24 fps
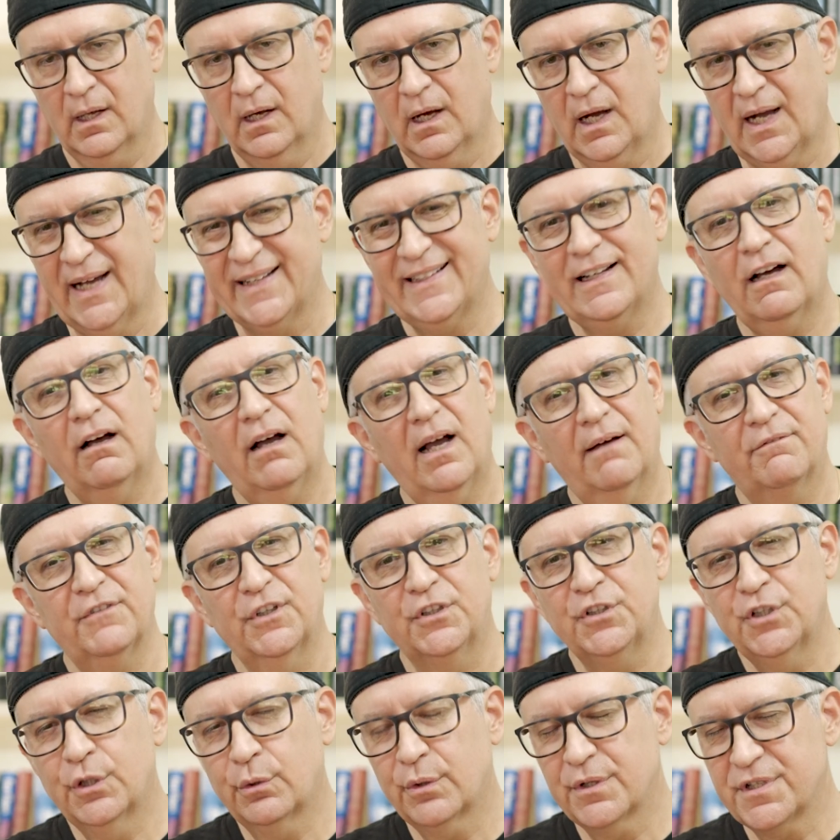I now have the
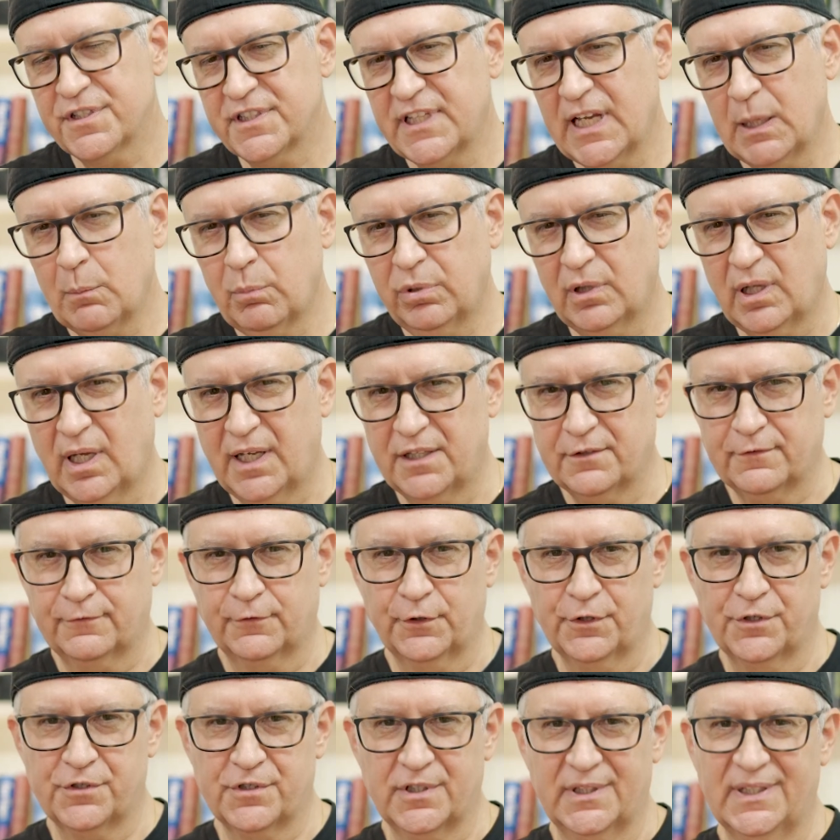newer stabilized
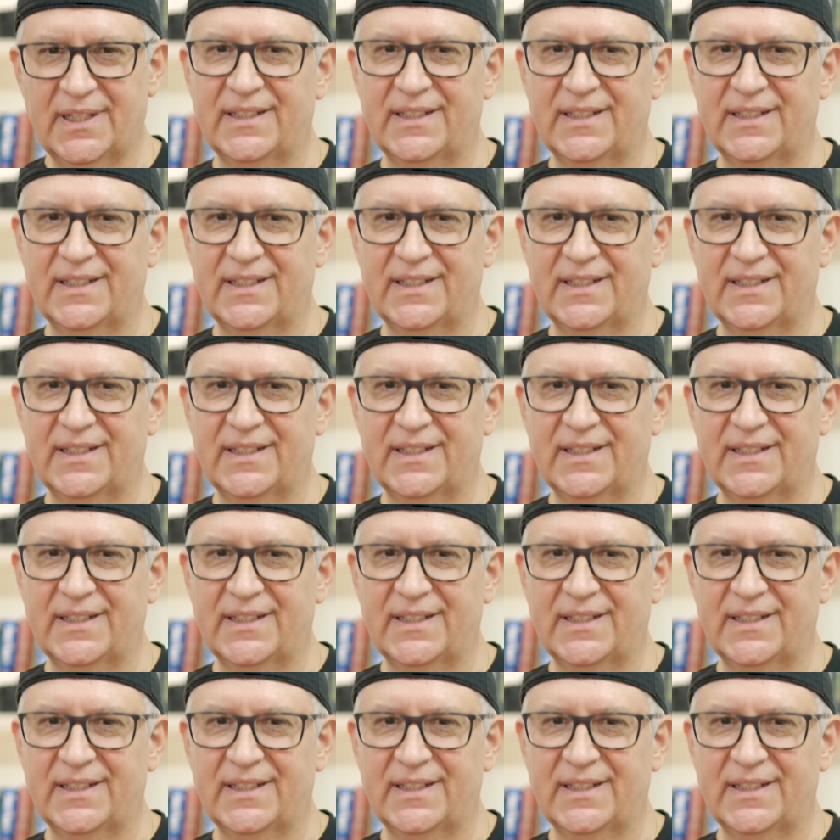version,